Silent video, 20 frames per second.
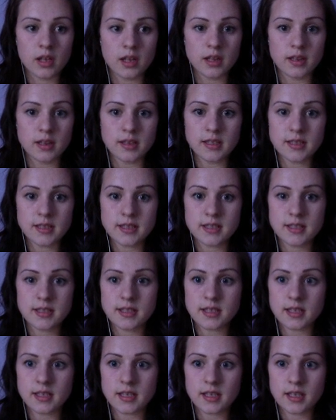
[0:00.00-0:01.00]
Let's
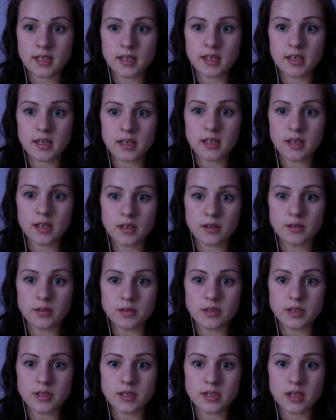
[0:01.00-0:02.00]
see, go
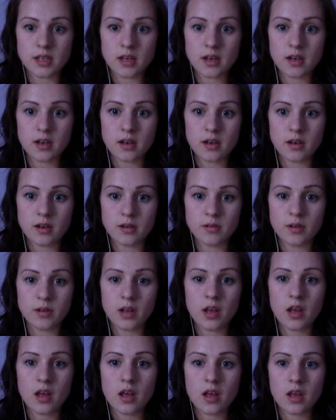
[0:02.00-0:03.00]
down.
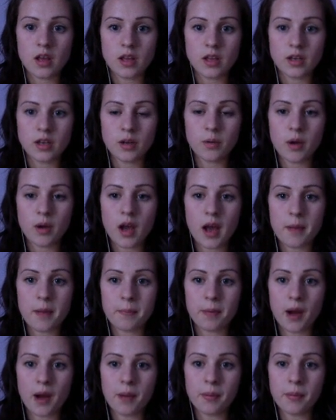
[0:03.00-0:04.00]
You know what? I
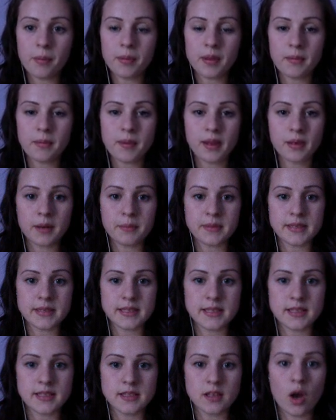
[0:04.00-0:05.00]
probably made a
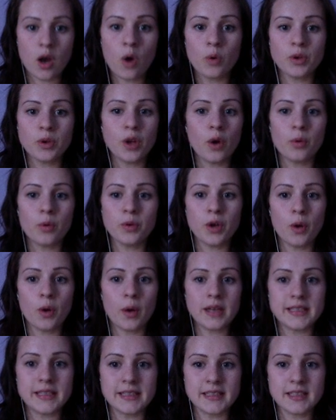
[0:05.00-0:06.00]
mistake. Oh, no, no,
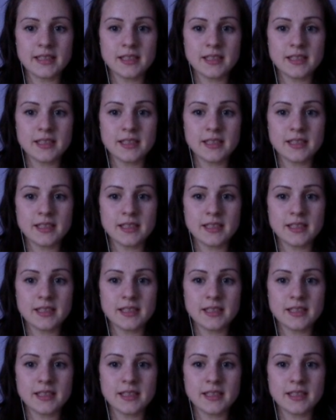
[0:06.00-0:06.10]
I didn't.